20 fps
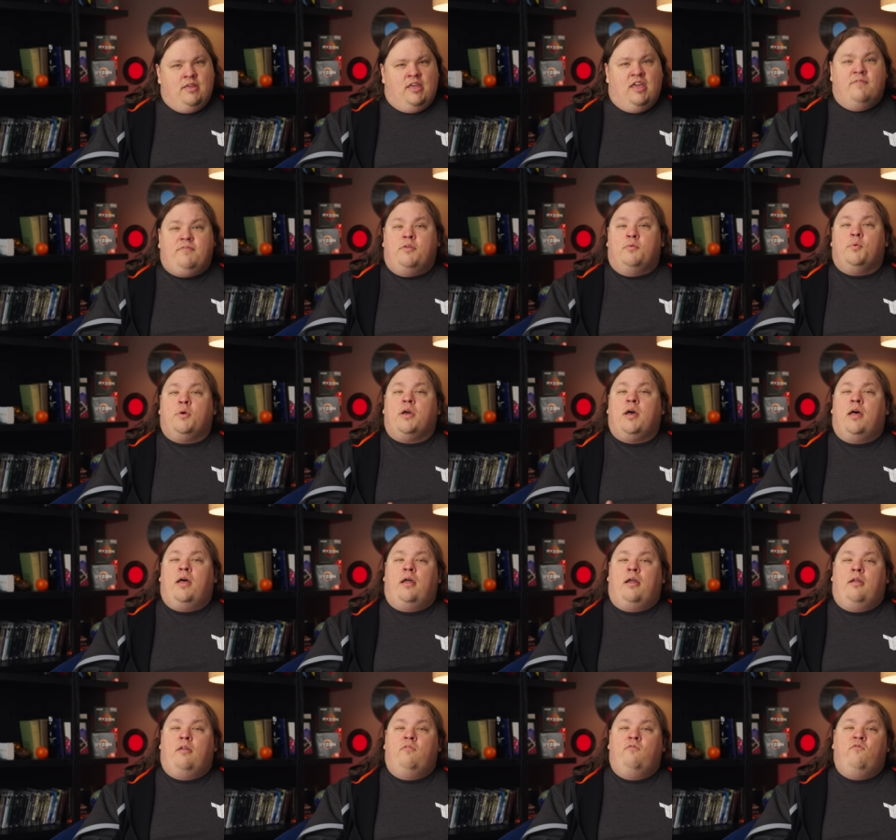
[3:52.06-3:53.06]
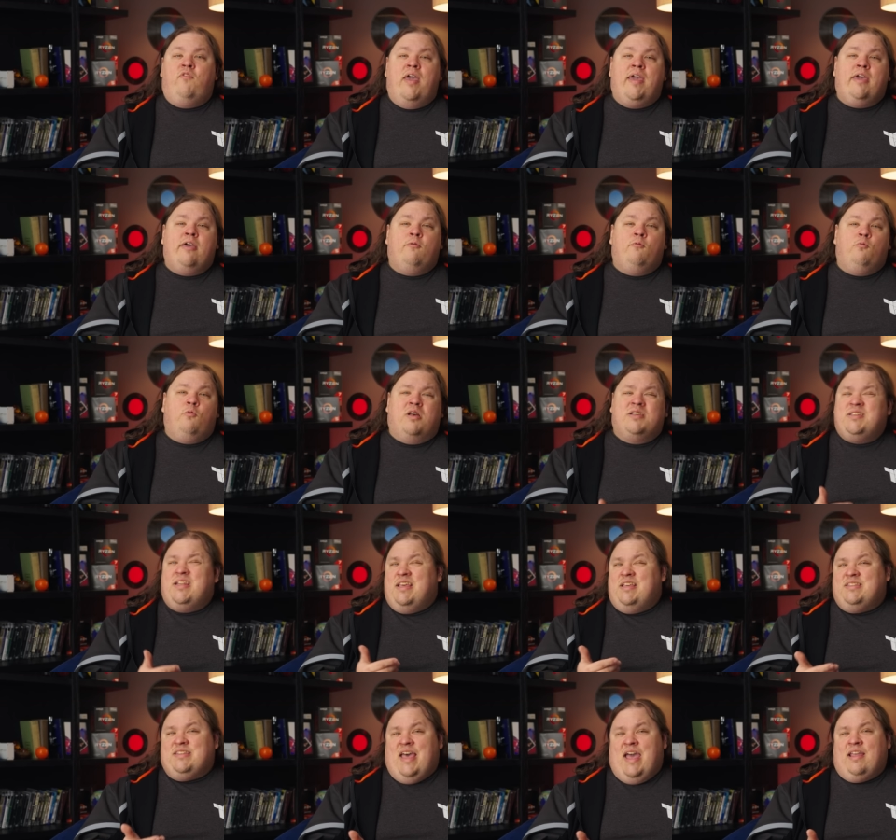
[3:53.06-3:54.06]
If you recall, Vega wasn't
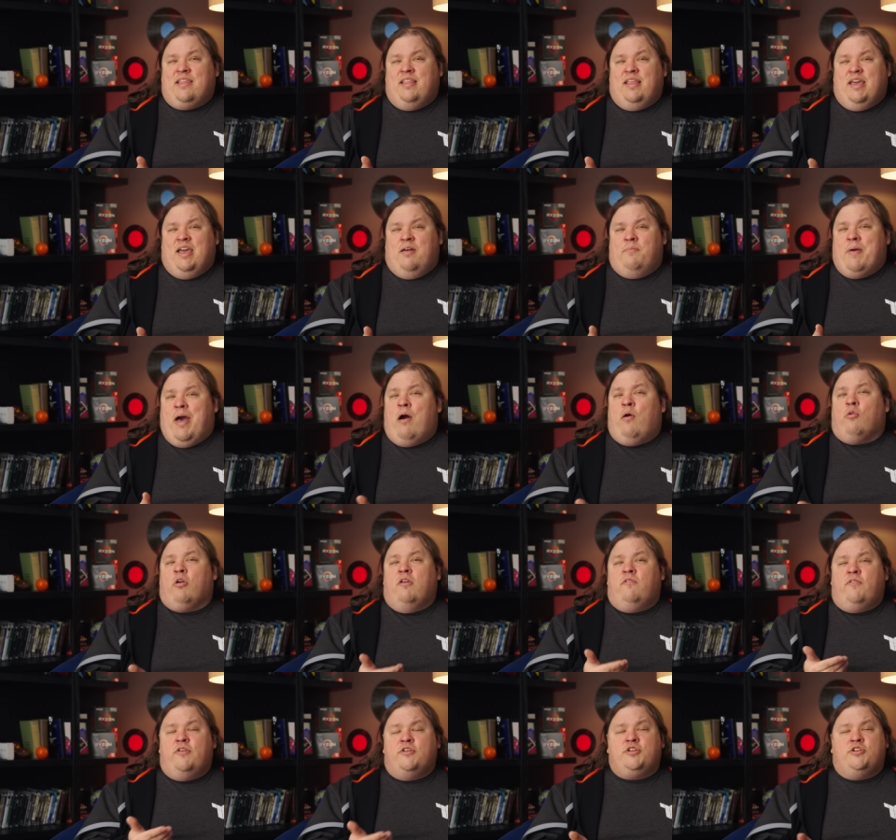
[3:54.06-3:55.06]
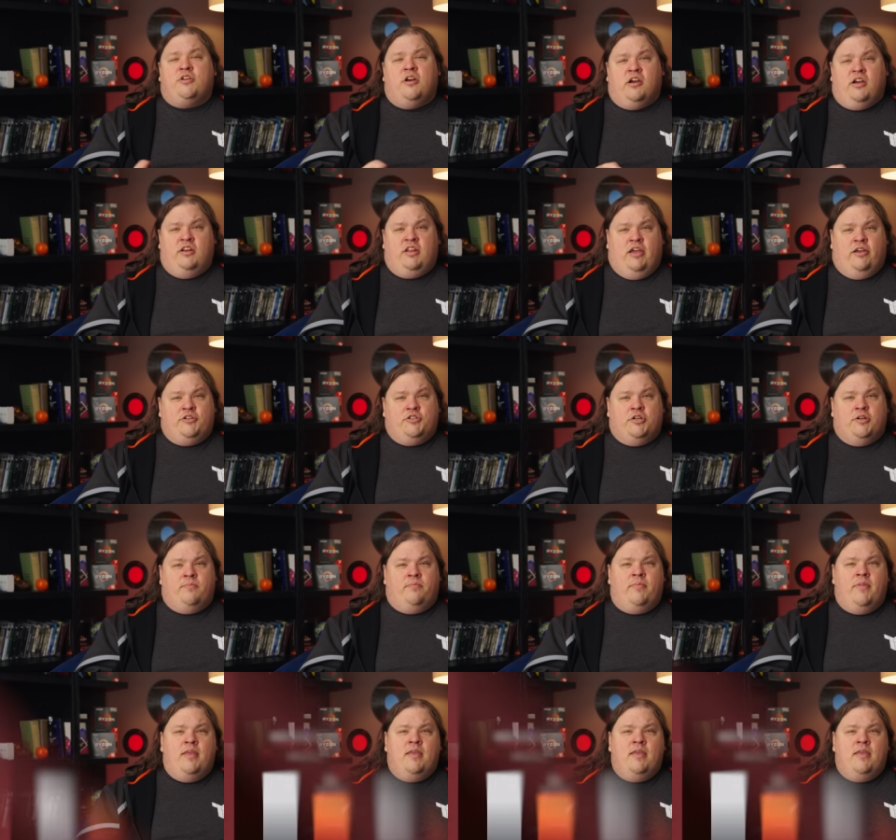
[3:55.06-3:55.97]
exactly a power efficient architecture,